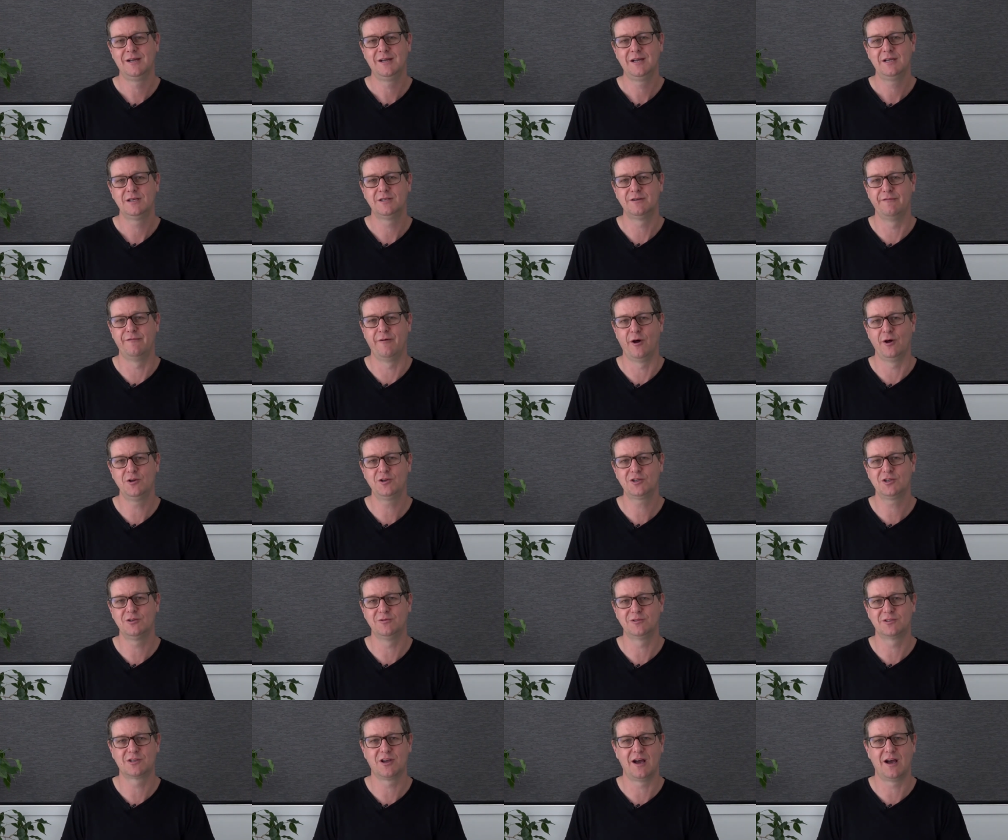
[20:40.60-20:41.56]

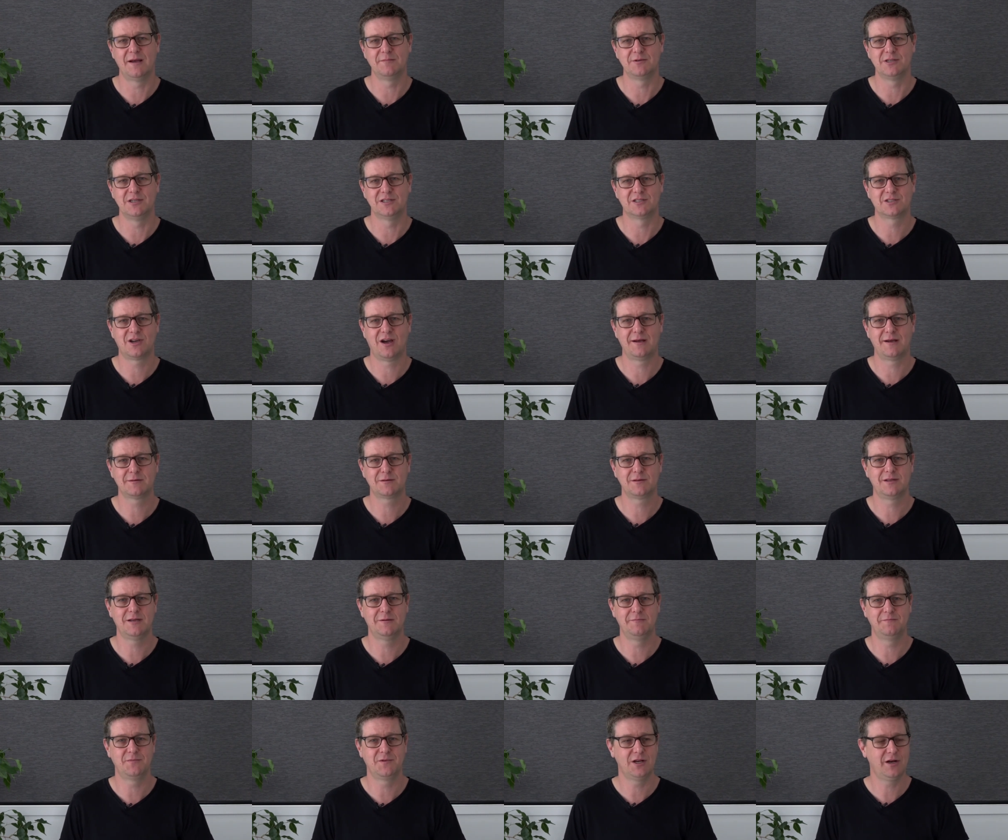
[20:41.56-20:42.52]
devotional times, your times with
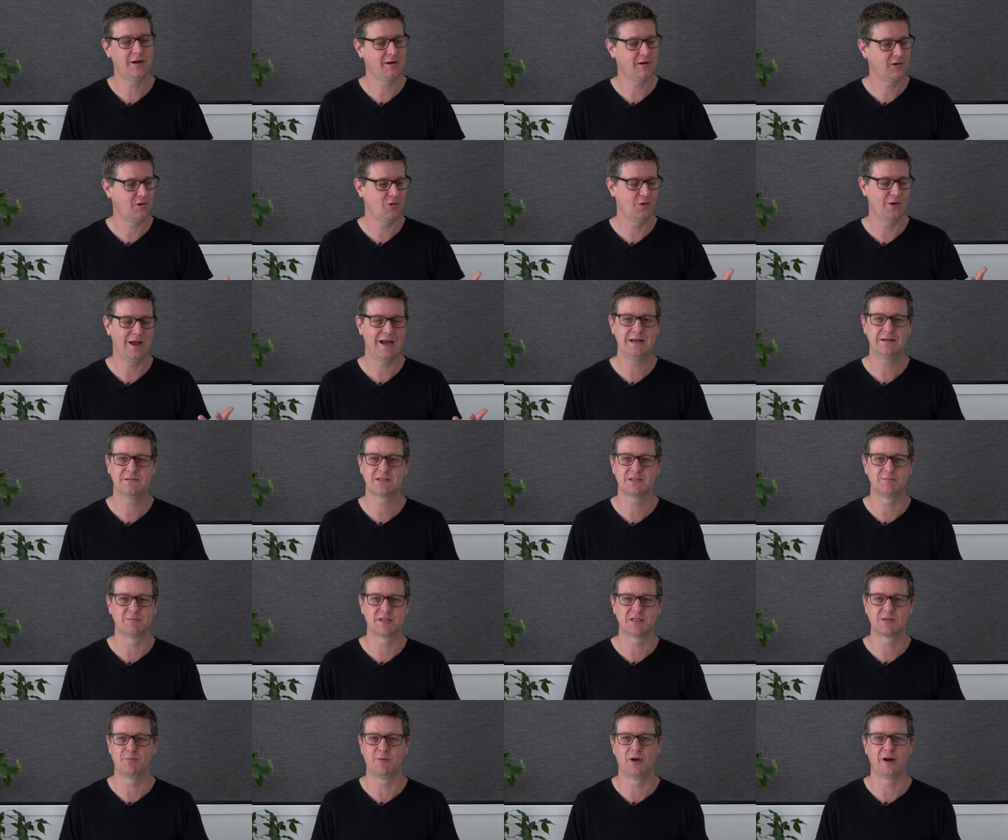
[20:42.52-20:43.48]
him, you know, create some
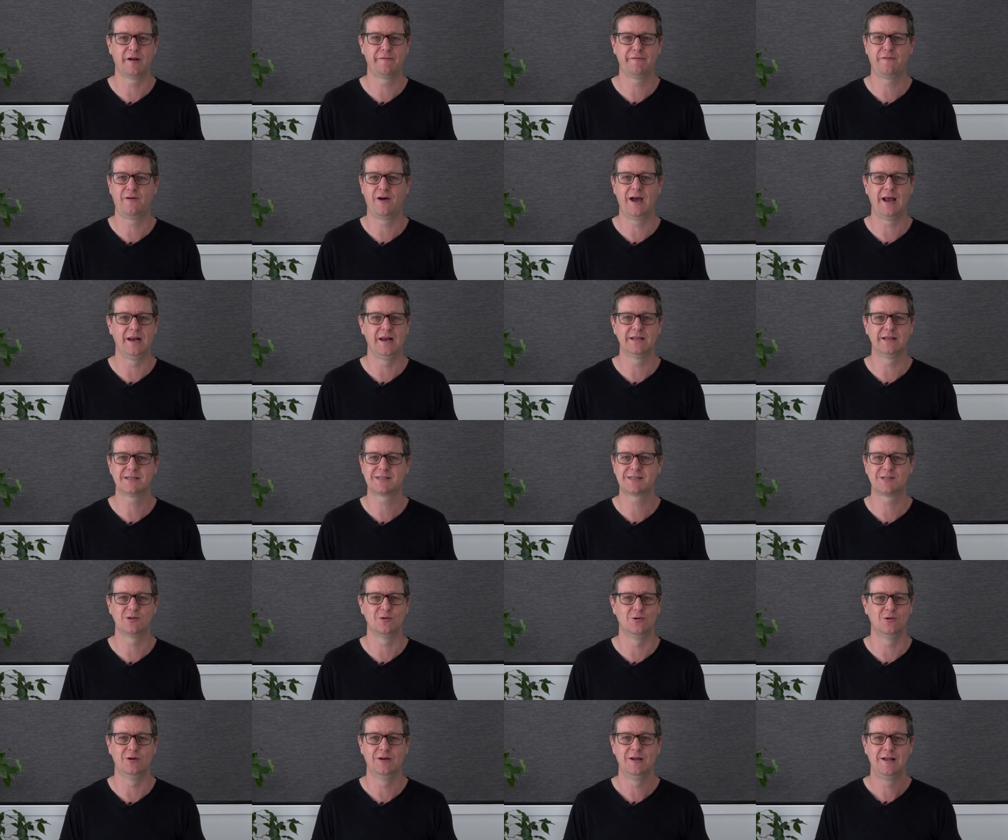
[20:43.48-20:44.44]
Spotify lists,
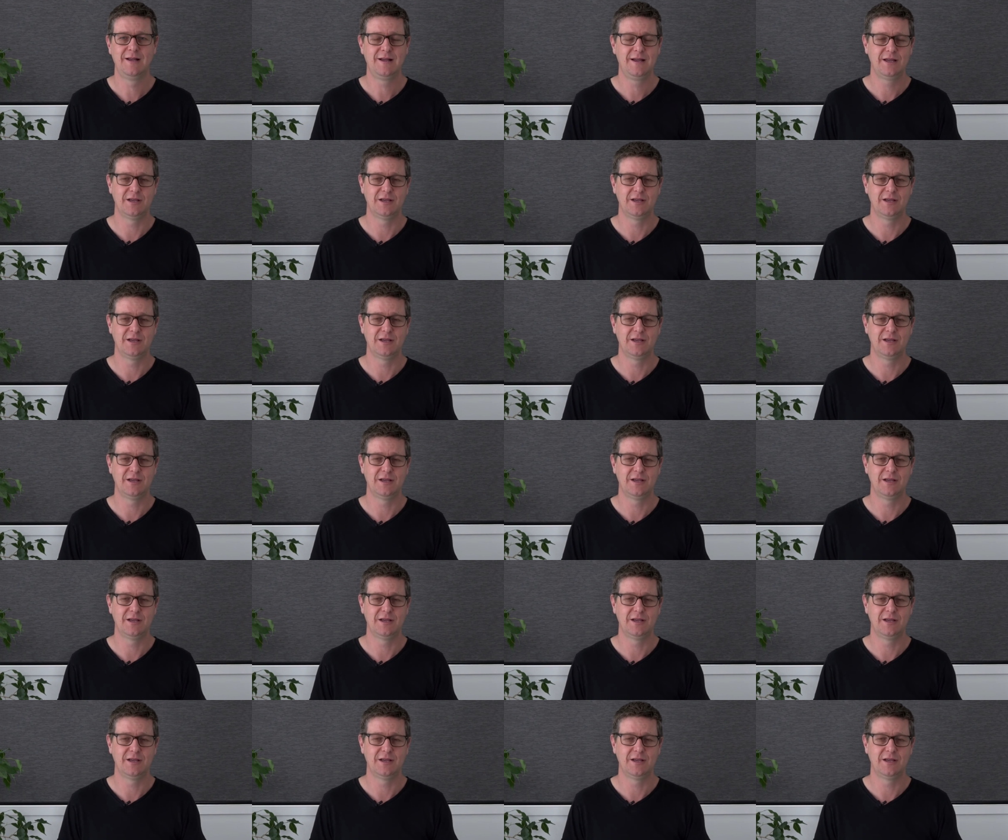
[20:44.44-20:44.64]
or,